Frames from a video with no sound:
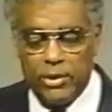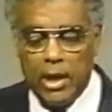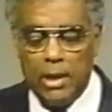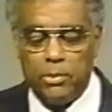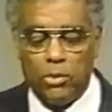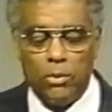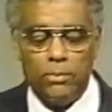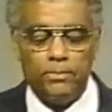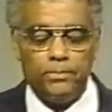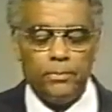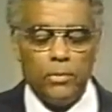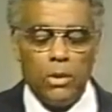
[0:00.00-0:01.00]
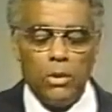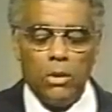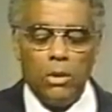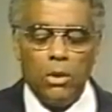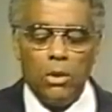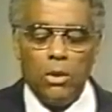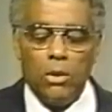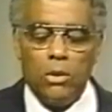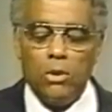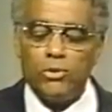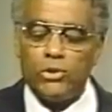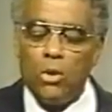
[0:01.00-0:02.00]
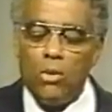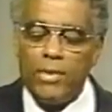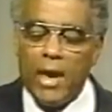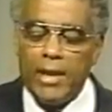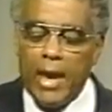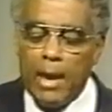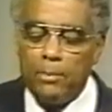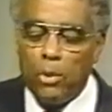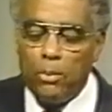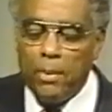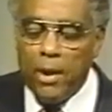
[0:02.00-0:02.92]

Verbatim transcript: table, you saw that apple